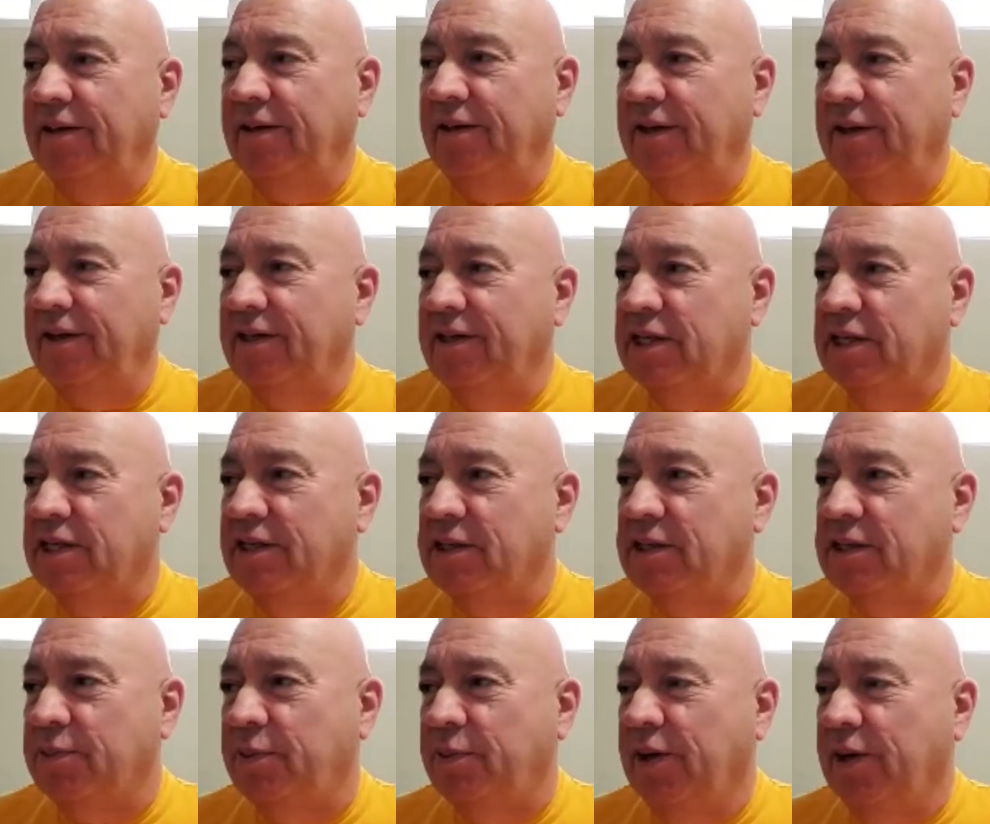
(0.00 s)

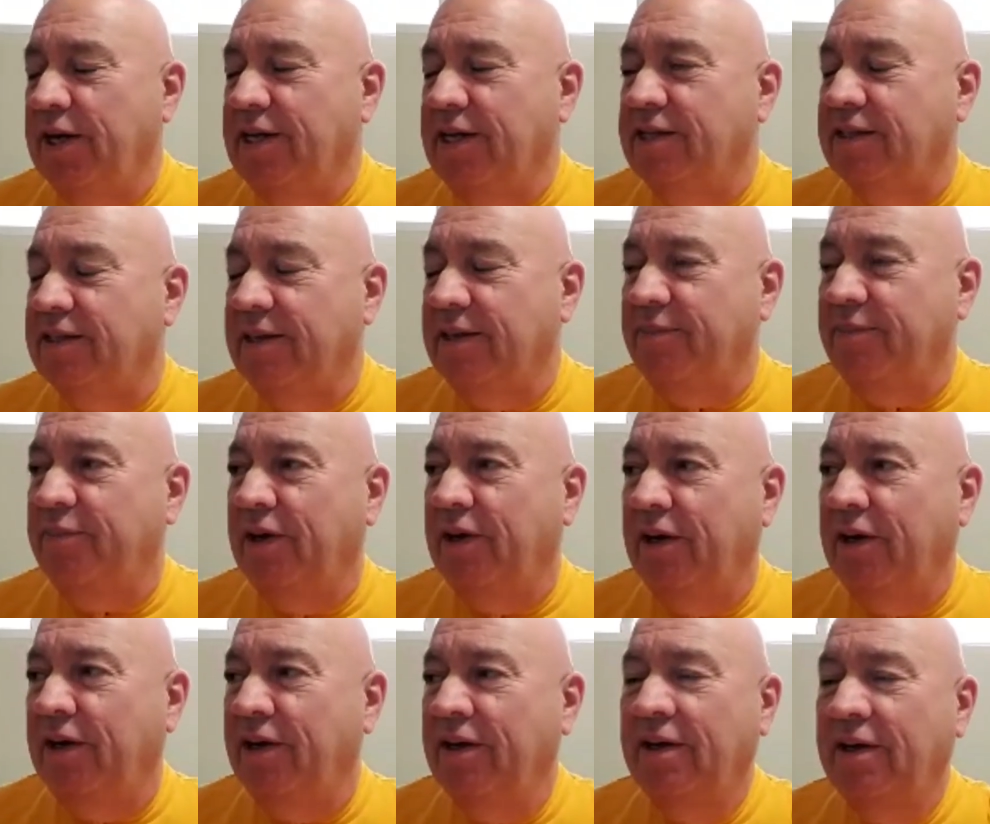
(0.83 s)
it's pretty
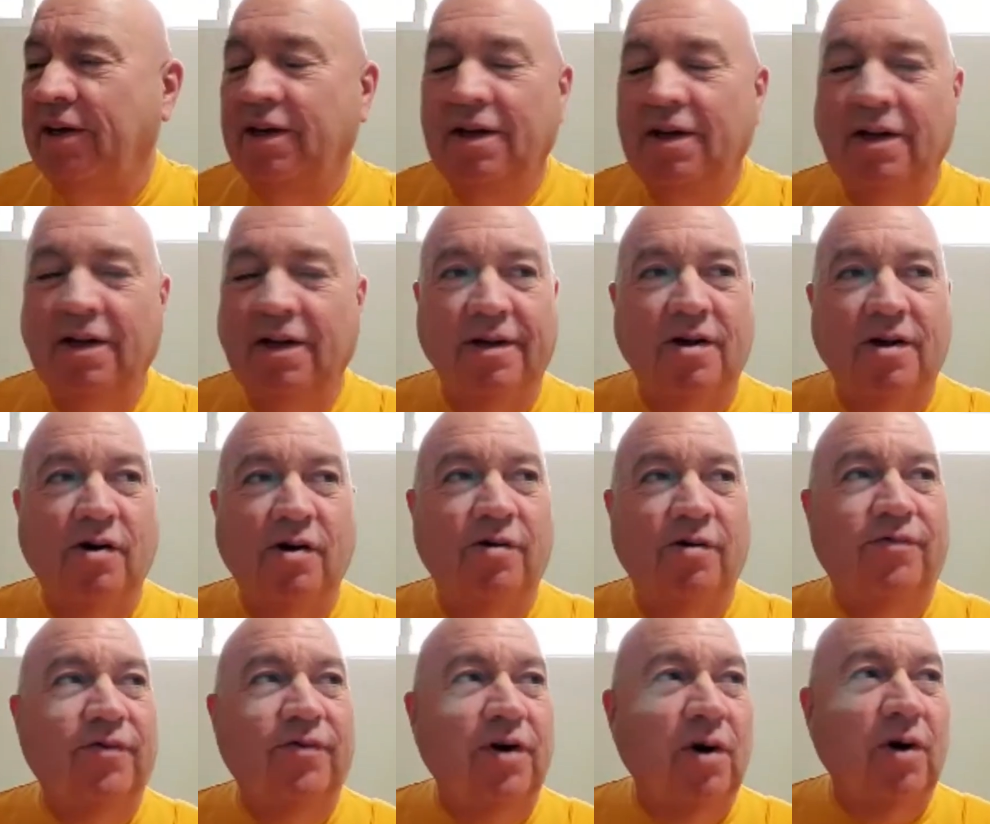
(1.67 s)
simple. Go
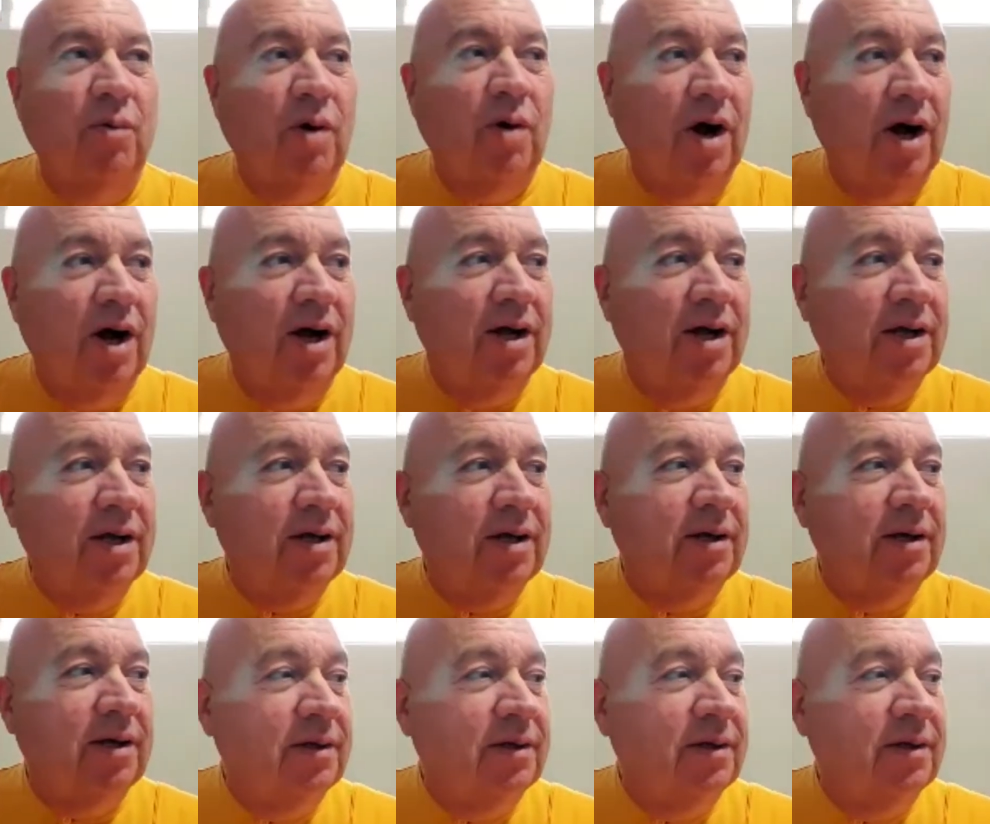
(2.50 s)
for a walk.